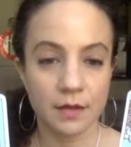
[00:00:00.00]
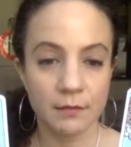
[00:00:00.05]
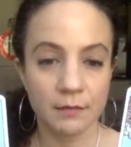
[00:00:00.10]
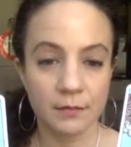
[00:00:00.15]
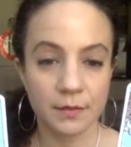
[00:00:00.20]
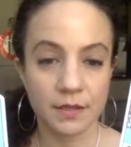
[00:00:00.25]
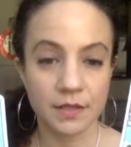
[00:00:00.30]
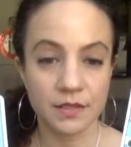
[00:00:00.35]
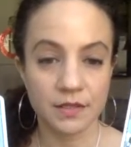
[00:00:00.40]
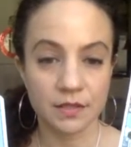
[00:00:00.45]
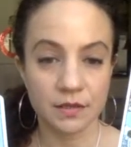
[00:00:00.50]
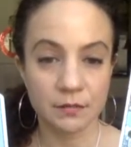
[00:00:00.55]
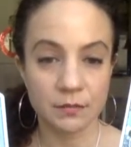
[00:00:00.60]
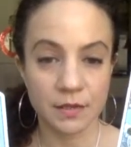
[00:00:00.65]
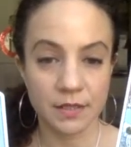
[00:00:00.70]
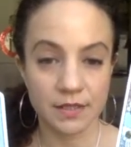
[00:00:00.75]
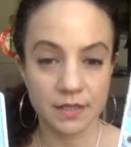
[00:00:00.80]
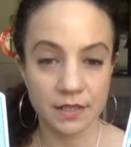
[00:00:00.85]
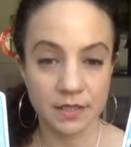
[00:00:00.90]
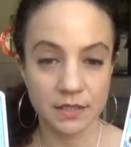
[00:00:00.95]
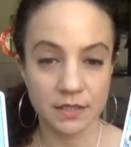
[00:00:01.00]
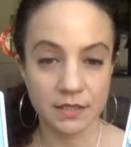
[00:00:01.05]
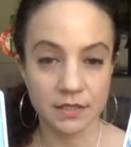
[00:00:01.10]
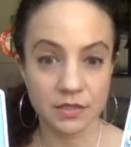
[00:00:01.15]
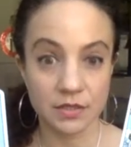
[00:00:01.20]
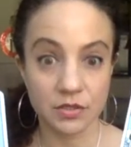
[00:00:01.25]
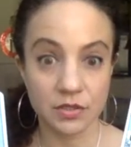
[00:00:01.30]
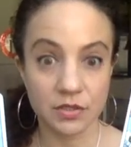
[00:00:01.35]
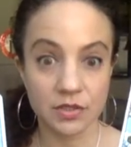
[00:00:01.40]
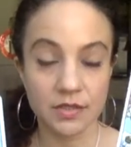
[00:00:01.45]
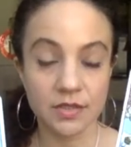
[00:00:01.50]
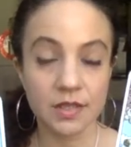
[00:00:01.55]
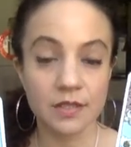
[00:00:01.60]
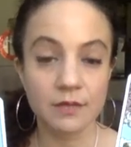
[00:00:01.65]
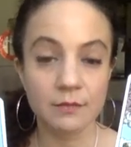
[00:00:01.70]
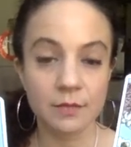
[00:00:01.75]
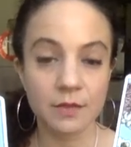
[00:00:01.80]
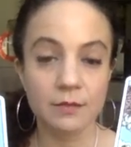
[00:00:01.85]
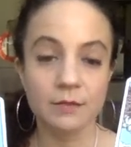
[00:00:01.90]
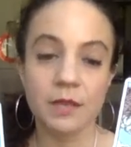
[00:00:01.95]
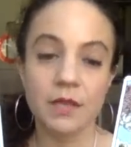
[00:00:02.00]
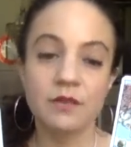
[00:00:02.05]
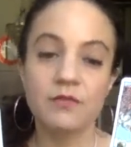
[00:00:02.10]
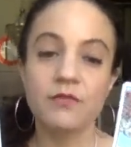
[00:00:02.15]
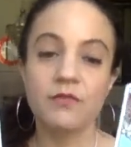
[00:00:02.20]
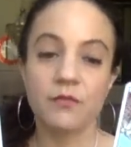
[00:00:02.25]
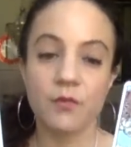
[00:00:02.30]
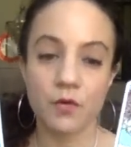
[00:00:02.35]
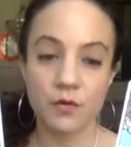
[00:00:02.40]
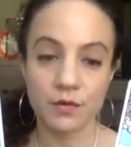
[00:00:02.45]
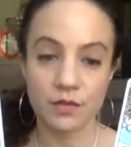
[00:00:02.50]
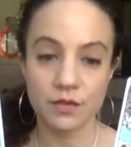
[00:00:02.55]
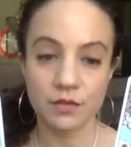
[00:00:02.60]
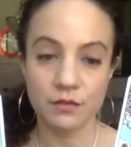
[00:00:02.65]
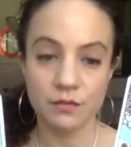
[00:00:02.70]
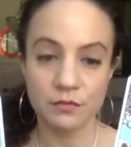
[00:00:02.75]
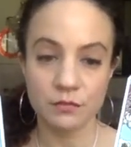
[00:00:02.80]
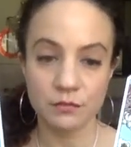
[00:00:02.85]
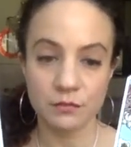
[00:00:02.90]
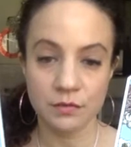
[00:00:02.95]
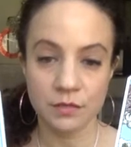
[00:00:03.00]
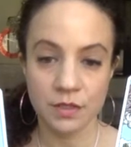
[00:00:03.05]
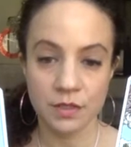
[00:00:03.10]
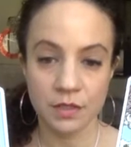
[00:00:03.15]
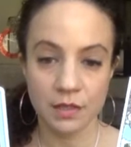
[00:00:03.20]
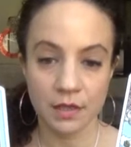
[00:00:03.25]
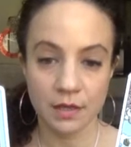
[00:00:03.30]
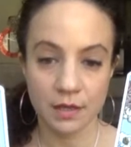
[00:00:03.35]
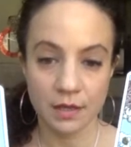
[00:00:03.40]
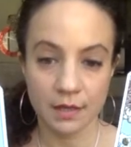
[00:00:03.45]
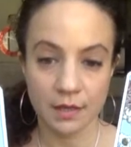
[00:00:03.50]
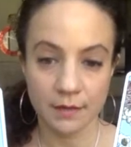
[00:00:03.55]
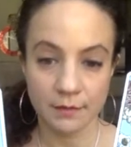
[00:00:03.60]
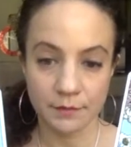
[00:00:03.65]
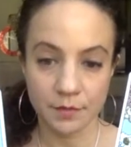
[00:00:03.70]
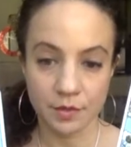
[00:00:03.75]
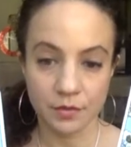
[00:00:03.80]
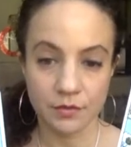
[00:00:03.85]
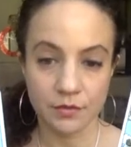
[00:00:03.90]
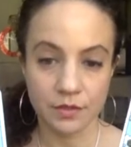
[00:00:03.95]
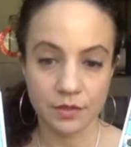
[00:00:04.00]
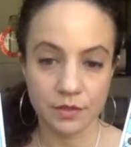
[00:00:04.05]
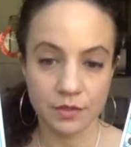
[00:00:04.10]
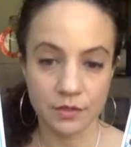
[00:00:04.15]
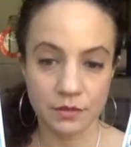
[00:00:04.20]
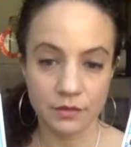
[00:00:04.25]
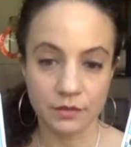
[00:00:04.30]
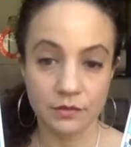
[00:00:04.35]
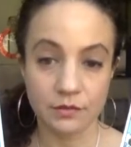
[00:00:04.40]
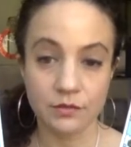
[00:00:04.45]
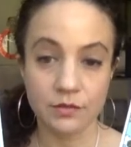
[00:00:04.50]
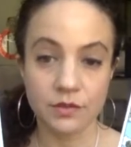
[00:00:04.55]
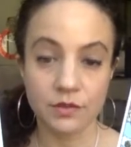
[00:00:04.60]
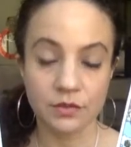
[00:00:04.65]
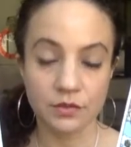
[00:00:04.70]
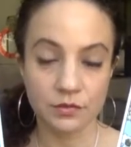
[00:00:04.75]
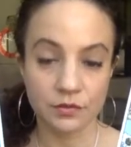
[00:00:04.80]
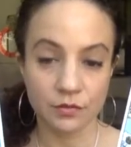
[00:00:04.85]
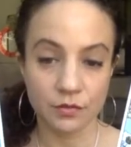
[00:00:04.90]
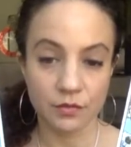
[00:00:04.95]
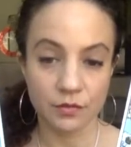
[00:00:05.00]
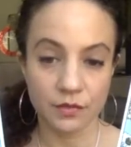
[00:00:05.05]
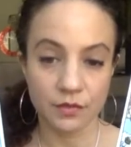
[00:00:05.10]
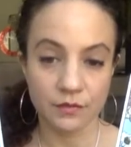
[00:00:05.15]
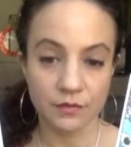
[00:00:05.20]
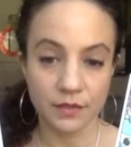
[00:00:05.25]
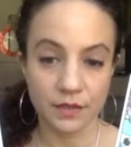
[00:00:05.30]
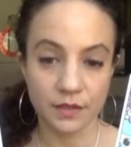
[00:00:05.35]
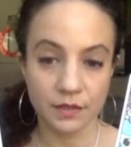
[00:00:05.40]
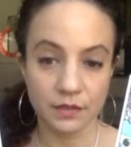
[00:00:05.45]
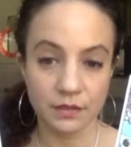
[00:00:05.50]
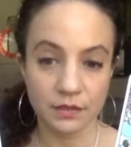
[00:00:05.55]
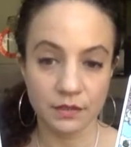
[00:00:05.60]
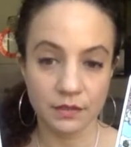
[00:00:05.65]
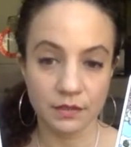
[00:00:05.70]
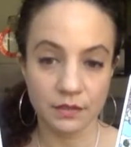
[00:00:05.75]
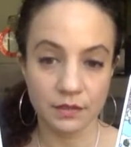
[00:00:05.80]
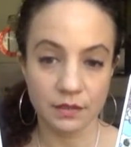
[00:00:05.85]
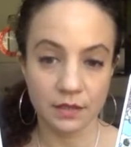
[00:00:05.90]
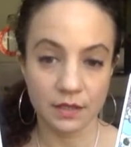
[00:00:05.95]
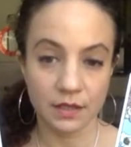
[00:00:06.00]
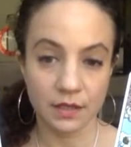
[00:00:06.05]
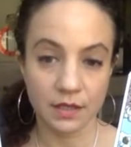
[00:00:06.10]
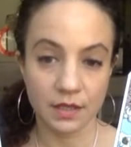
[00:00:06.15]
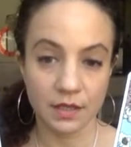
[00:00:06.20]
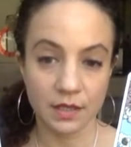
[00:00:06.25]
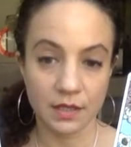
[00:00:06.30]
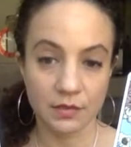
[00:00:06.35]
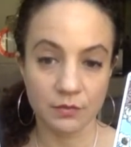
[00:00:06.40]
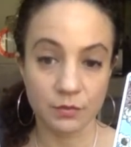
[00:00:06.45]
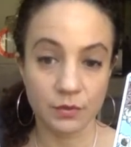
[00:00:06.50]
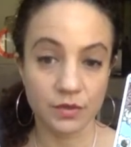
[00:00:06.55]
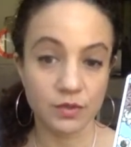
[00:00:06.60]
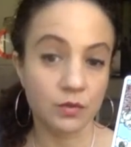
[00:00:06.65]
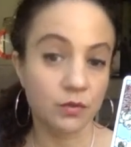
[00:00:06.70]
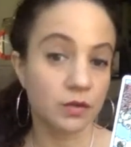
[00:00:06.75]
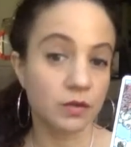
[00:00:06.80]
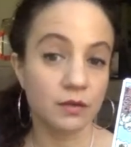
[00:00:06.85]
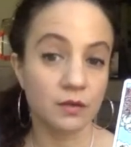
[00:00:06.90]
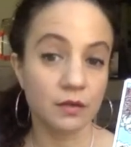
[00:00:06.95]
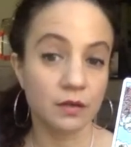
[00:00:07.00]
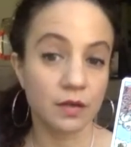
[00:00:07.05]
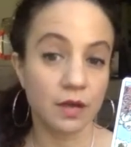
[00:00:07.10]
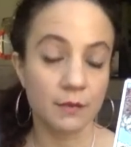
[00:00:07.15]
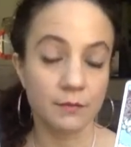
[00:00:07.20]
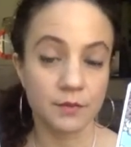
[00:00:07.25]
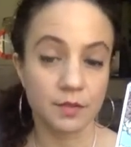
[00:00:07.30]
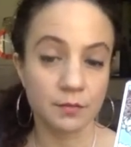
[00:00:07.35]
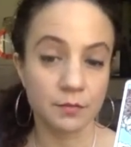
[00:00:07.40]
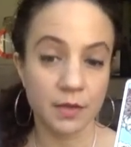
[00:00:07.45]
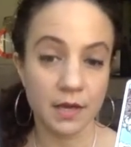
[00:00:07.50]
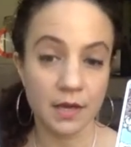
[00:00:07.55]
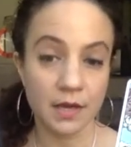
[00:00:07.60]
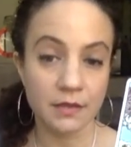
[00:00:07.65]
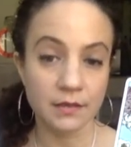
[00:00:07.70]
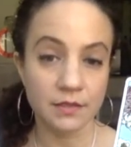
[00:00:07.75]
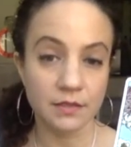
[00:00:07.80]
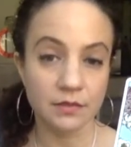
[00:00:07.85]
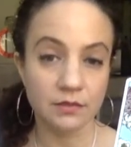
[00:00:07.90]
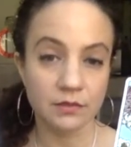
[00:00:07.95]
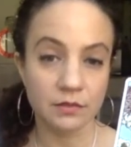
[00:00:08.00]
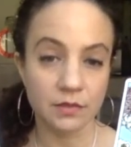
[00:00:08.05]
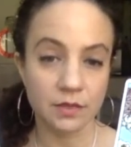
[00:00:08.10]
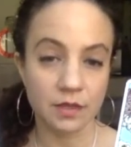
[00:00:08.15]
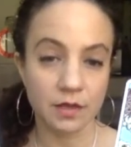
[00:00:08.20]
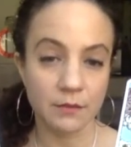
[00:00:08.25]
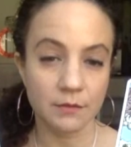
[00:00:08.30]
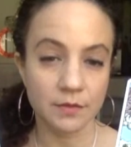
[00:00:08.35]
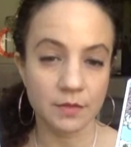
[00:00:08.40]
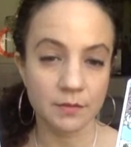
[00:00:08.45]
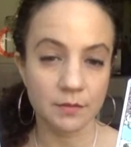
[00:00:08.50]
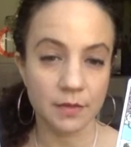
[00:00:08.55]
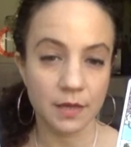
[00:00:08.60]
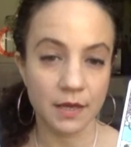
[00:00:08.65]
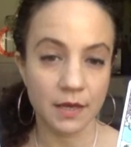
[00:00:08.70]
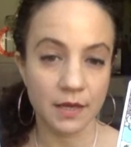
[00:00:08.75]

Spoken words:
Because otherwise that decision is going to be made for you. You're going to lose control of it. And what's going to come to pass is going to come to pass.